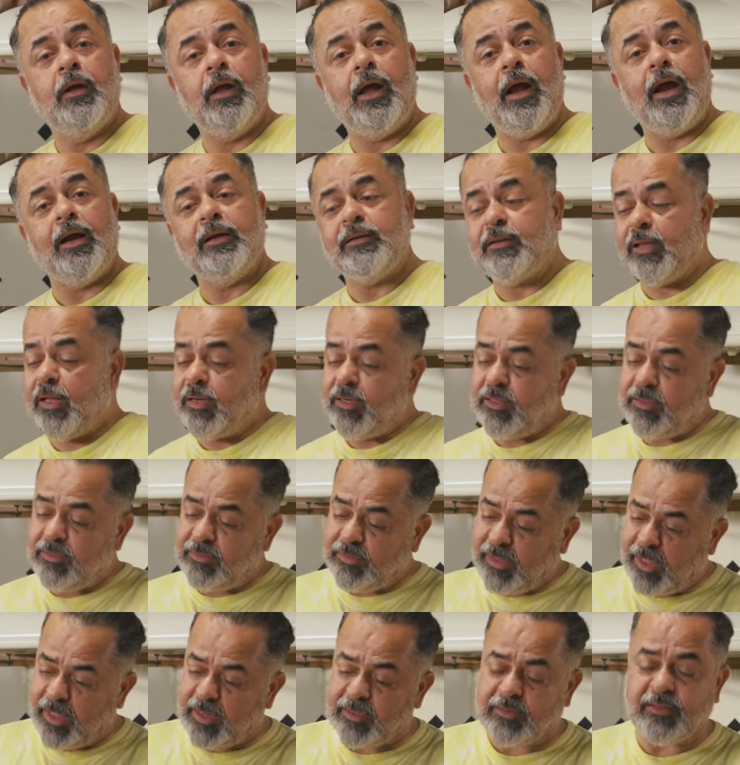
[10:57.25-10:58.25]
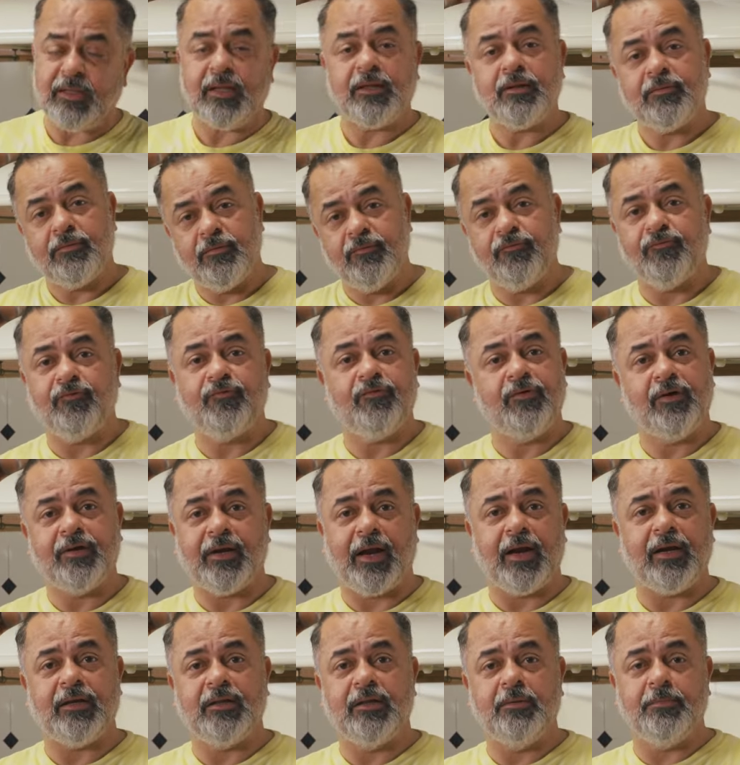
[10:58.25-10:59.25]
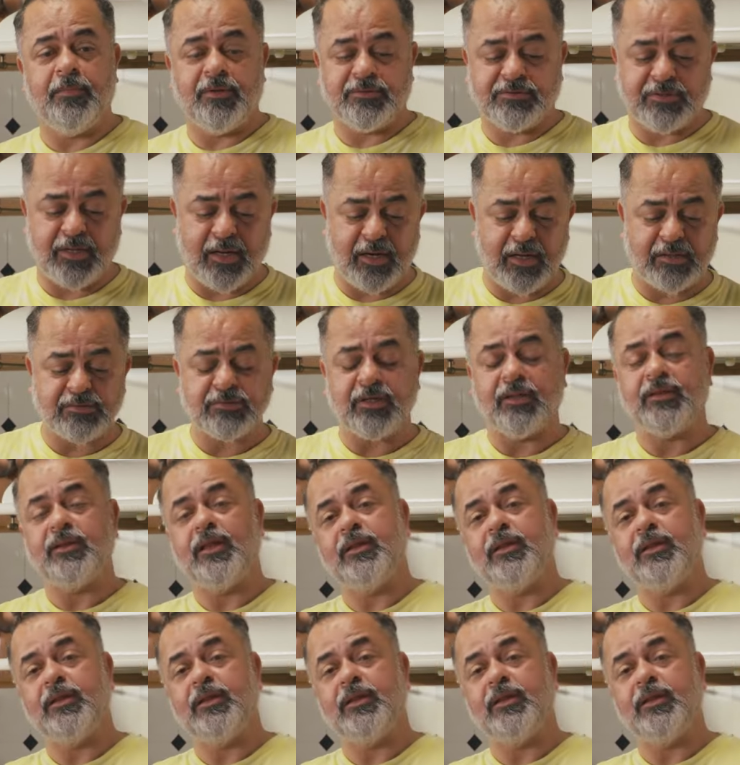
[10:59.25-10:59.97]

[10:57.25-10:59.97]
and then in there they grind the masalas, and